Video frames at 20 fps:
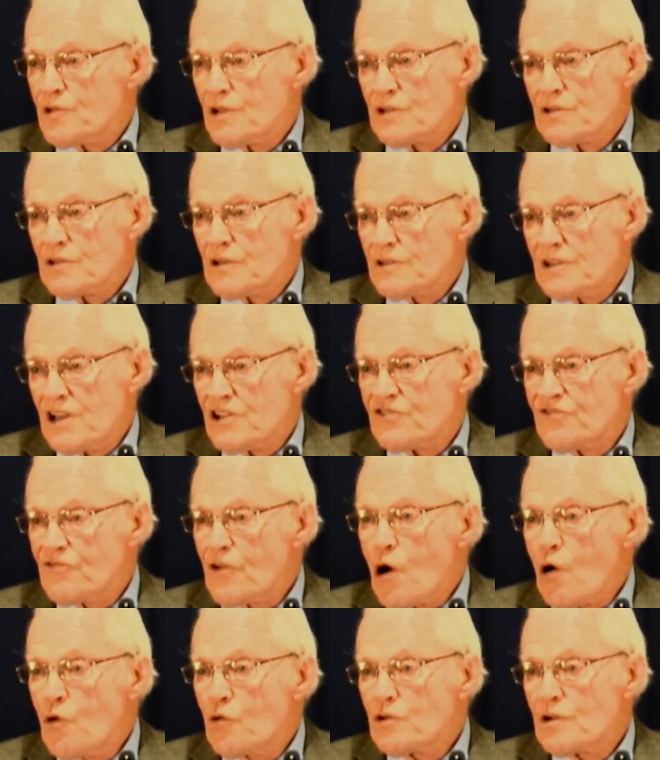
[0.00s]
that just
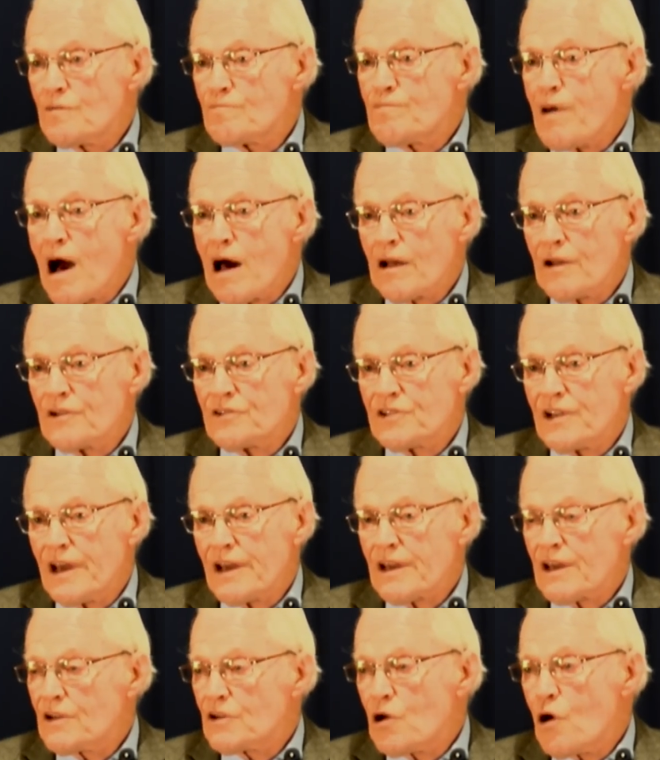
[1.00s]
vote and
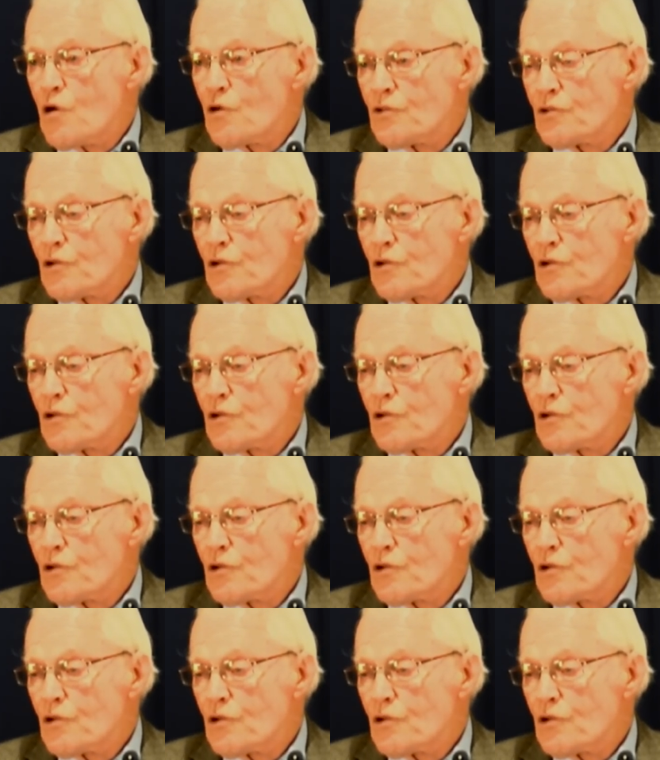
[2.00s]
politic and go